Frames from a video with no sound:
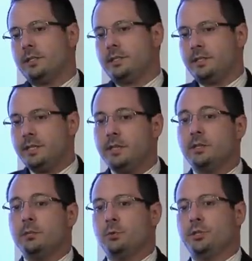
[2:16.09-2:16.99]
and
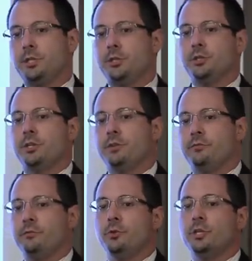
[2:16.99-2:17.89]
seek the procedures
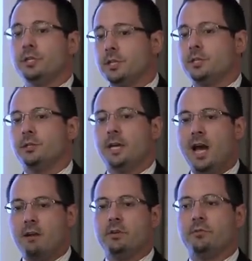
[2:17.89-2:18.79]
if you didn't necessarily
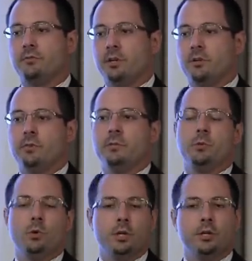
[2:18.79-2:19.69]
have it in front of them. They
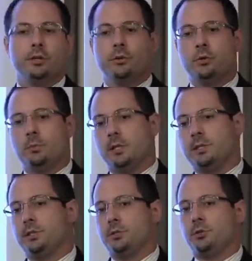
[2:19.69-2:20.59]
weren't going to go to a
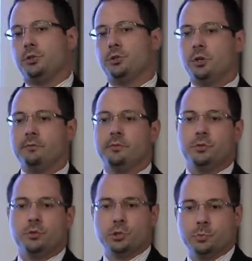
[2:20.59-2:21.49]
plastic surgeon's
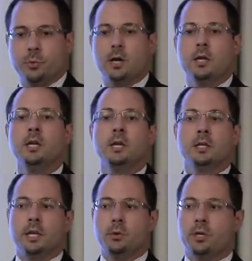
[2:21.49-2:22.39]
office or a spa.
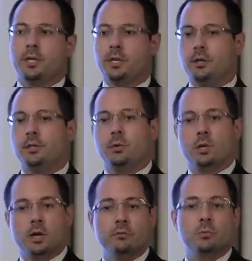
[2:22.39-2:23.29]
They were here, they were
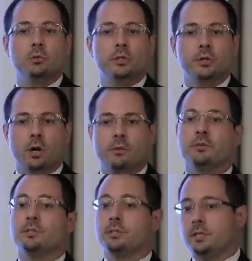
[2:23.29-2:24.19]
comfortable in your
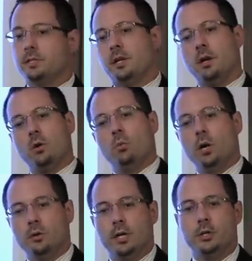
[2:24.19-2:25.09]
office. They said, oh,
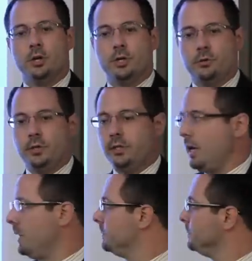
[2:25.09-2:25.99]
why don't I try doing
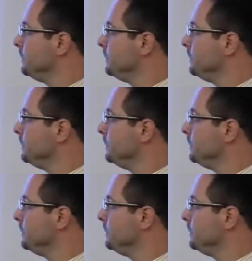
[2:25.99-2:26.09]
that?